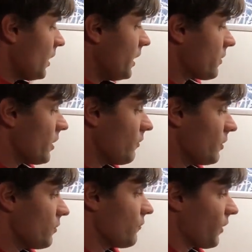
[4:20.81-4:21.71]
it's
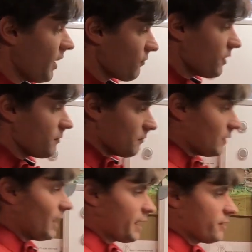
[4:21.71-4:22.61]
going to, for every
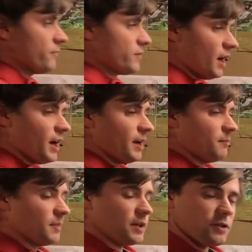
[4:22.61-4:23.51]
length of time,
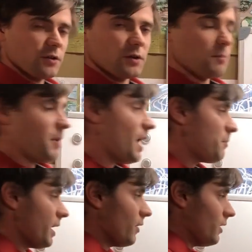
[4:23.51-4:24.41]
it's going to
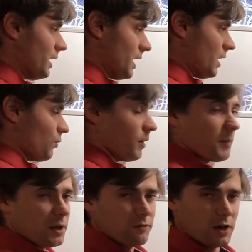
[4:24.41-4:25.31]
map out an equal
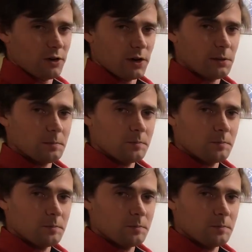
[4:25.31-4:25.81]
amount of area.